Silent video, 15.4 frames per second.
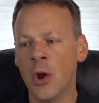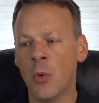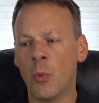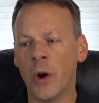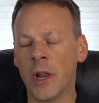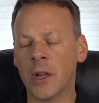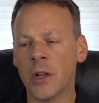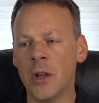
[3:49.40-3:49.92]

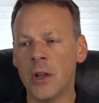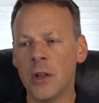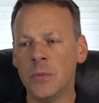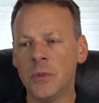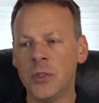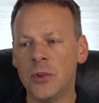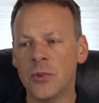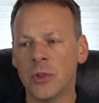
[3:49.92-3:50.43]
when it
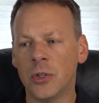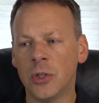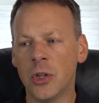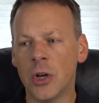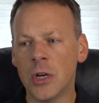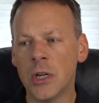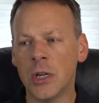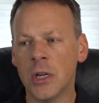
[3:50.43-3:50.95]
comes to the
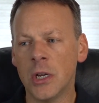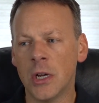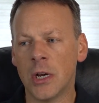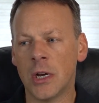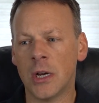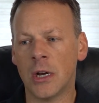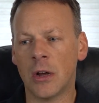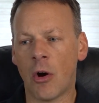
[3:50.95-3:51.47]
look,
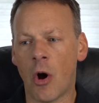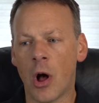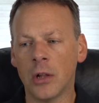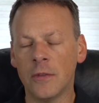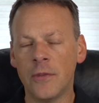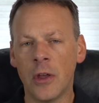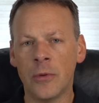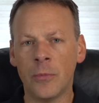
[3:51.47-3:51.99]
Uh, all
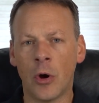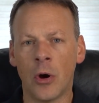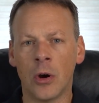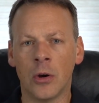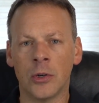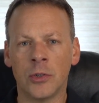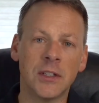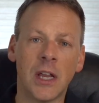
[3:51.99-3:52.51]
of them
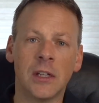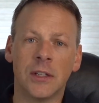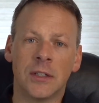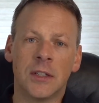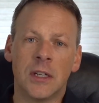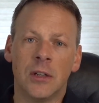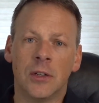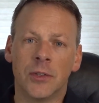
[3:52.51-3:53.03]
are stainless
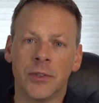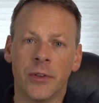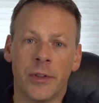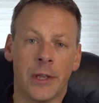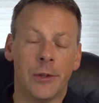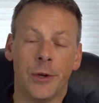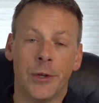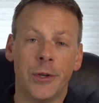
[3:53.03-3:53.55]
steel, so
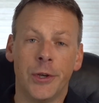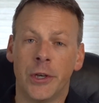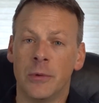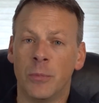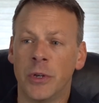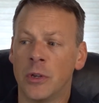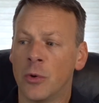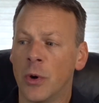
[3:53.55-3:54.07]
they look good,
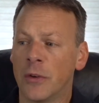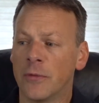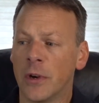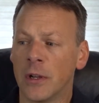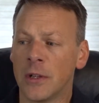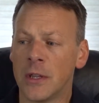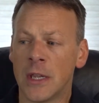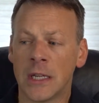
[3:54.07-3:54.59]
but quite
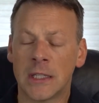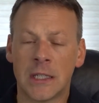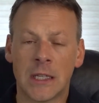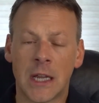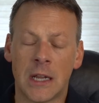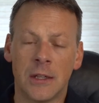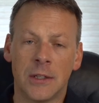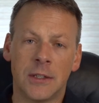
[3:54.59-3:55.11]
frankly, that's
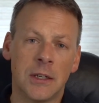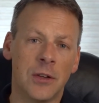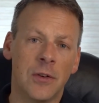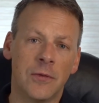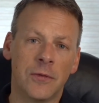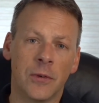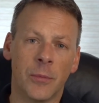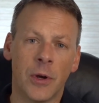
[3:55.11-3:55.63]
stainless
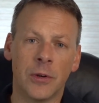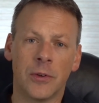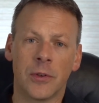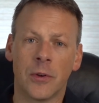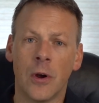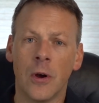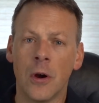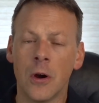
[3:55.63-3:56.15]
steel from under
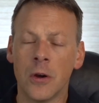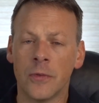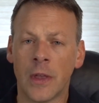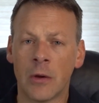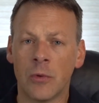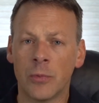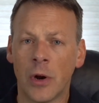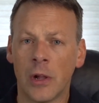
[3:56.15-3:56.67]
the car, and
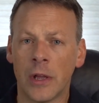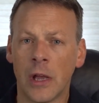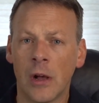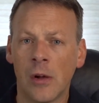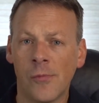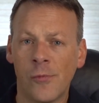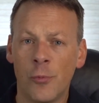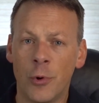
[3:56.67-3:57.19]
that will probably
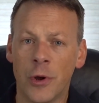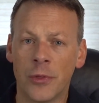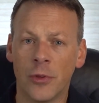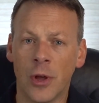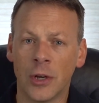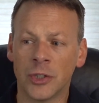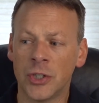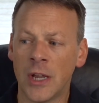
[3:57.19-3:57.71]
help with
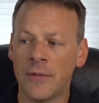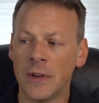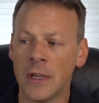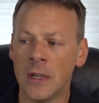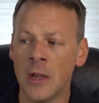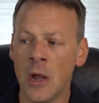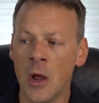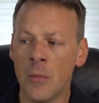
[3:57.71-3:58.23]

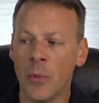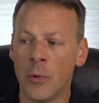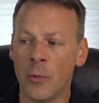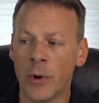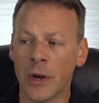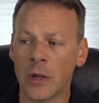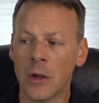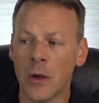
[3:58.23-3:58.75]
longevity. But
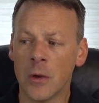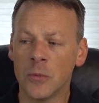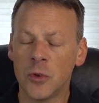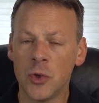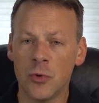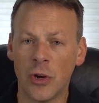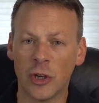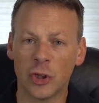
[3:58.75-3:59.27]
when it comes
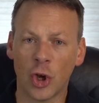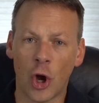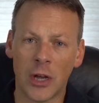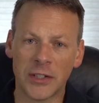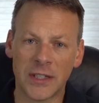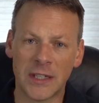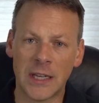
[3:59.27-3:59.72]
to exhaust